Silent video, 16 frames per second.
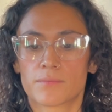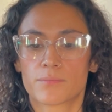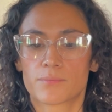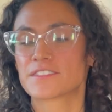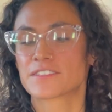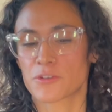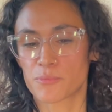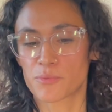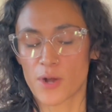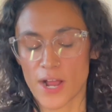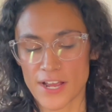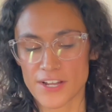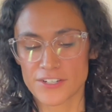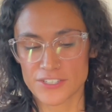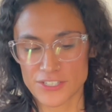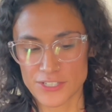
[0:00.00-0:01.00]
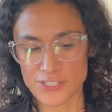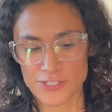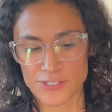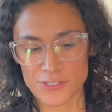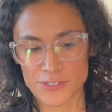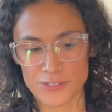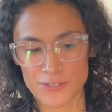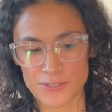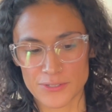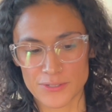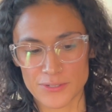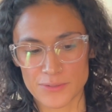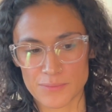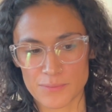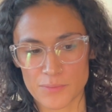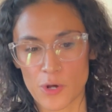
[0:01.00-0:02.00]
so prior to
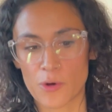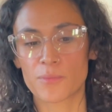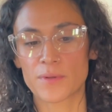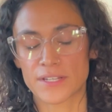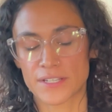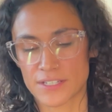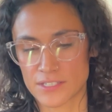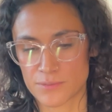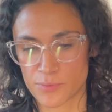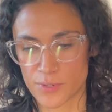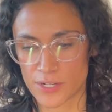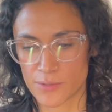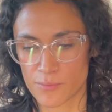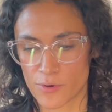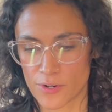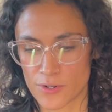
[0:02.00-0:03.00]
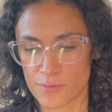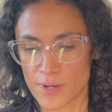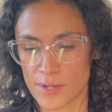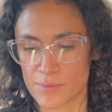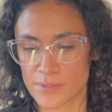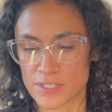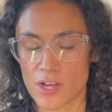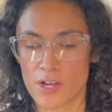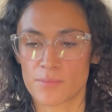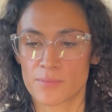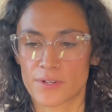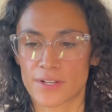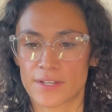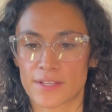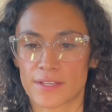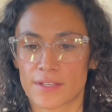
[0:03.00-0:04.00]
opening his brick and mortar, Ray was
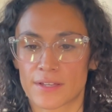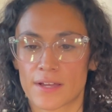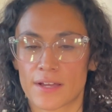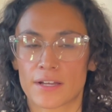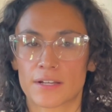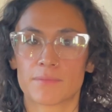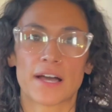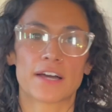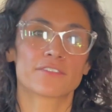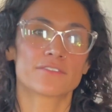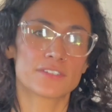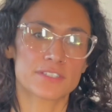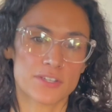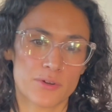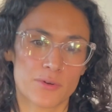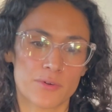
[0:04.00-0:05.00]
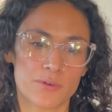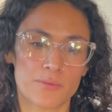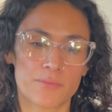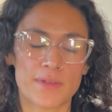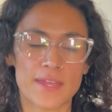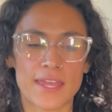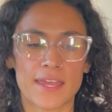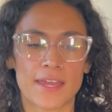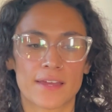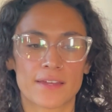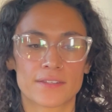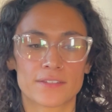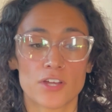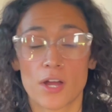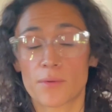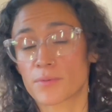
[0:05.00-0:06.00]
operating out of his home
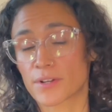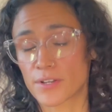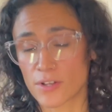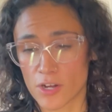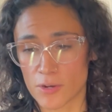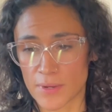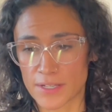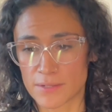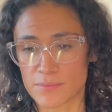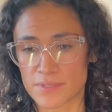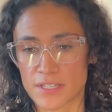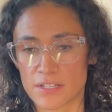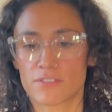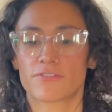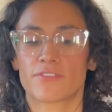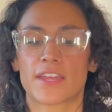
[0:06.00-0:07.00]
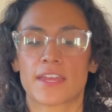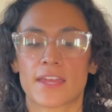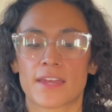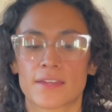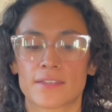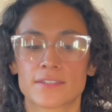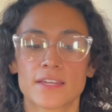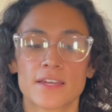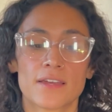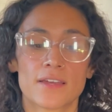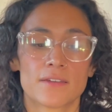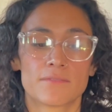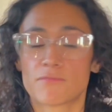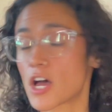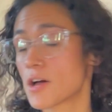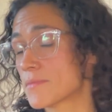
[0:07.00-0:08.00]
and operating all by himself and
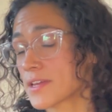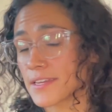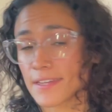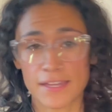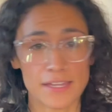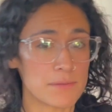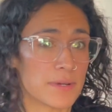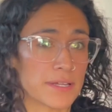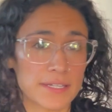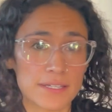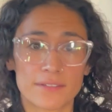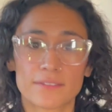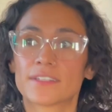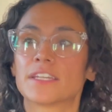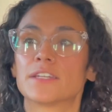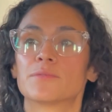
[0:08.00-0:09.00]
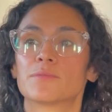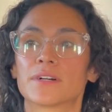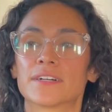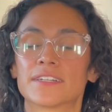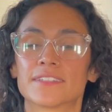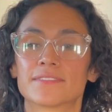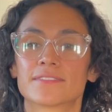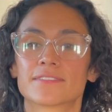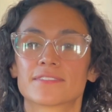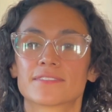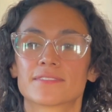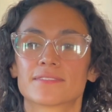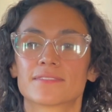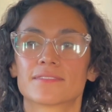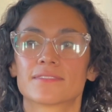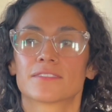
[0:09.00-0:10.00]
not making any money. He was
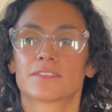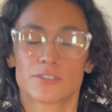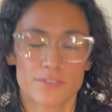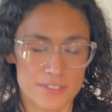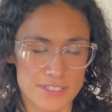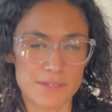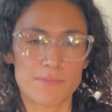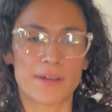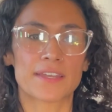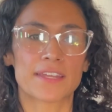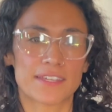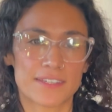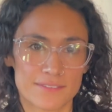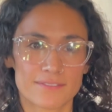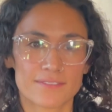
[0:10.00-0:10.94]
losing money